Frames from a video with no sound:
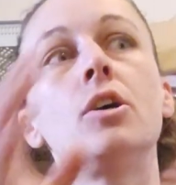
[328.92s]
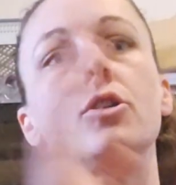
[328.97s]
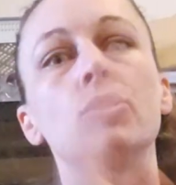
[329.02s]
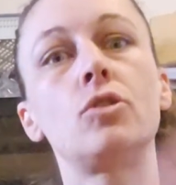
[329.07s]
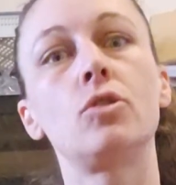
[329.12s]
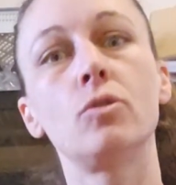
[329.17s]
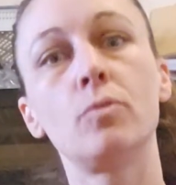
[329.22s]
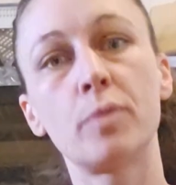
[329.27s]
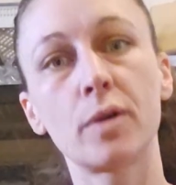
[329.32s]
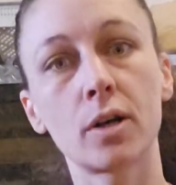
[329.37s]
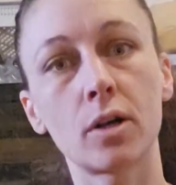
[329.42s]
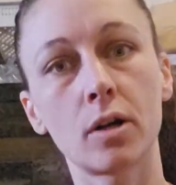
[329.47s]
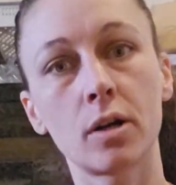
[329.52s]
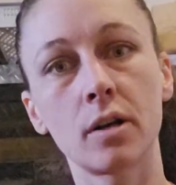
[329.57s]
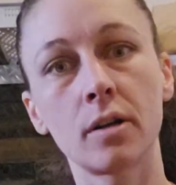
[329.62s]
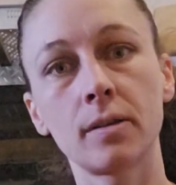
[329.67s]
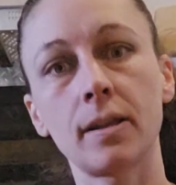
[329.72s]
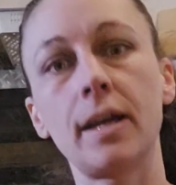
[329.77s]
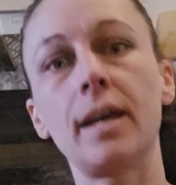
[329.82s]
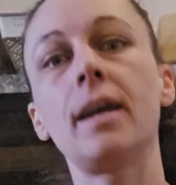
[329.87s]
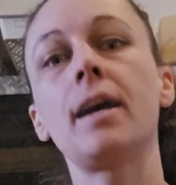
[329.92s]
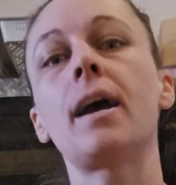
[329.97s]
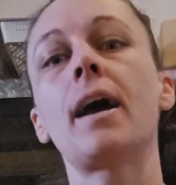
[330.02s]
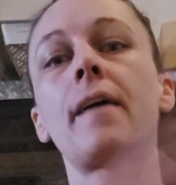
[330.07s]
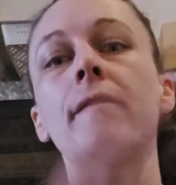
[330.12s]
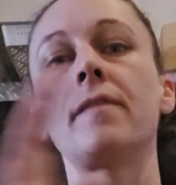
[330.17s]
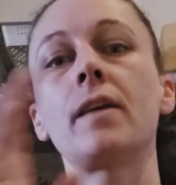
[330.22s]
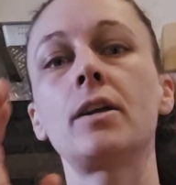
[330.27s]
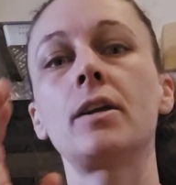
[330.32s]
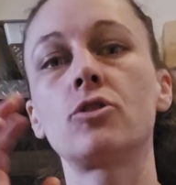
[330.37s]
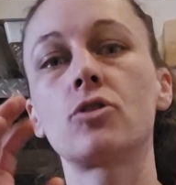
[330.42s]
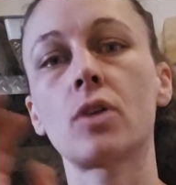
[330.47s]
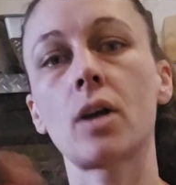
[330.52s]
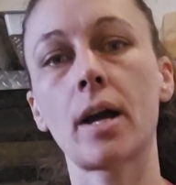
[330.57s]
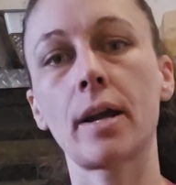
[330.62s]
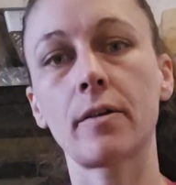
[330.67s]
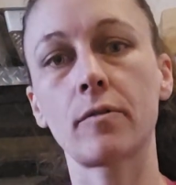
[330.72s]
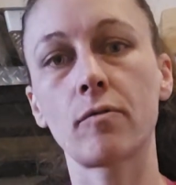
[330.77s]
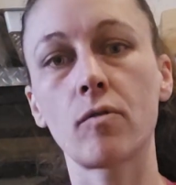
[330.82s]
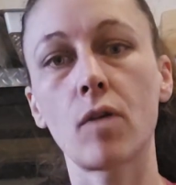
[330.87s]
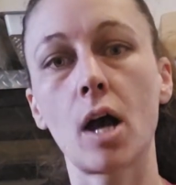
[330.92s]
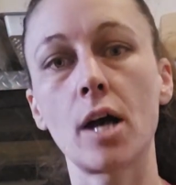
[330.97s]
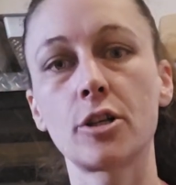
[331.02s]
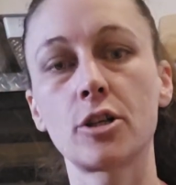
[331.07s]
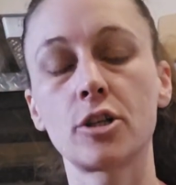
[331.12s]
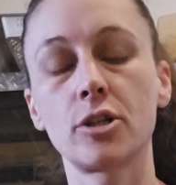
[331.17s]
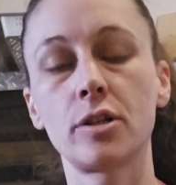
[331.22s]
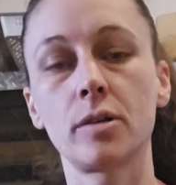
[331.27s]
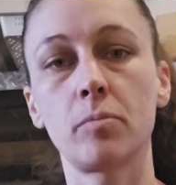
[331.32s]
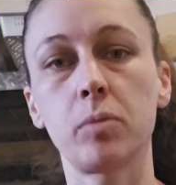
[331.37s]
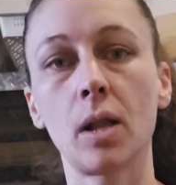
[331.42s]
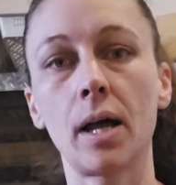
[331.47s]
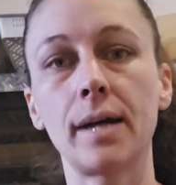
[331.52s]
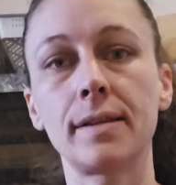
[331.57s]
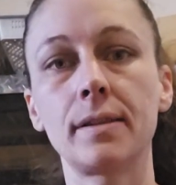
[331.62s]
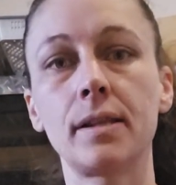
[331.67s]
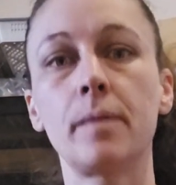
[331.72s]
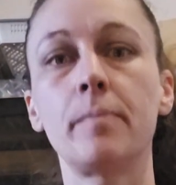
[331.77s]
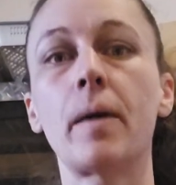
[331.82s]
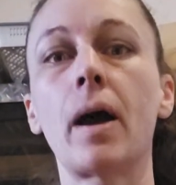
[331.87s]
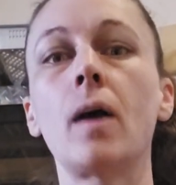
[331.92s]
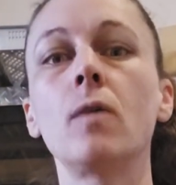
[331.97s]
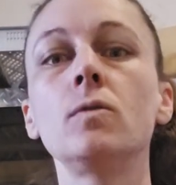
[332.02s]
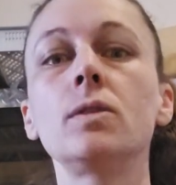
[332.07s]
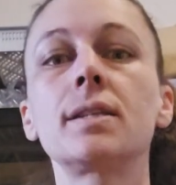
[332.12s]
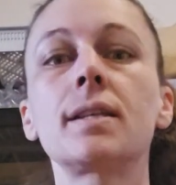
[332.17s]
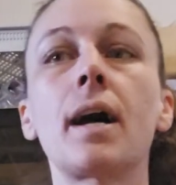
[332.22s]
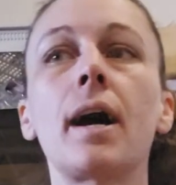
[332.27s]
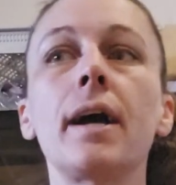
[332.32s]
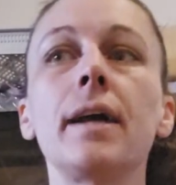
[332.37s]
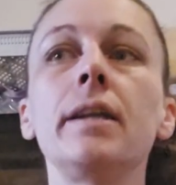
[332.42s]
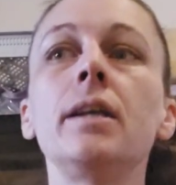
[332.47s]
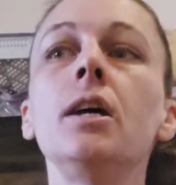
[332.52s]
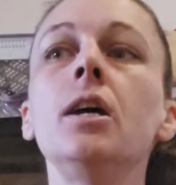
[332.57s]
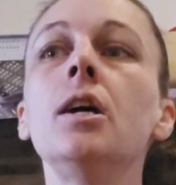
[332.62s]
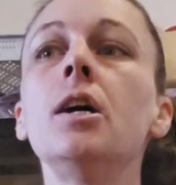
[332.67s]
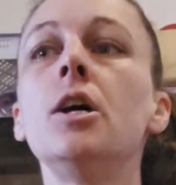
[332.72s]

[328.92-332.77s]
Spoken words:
super early and then try to rush to plant them outside.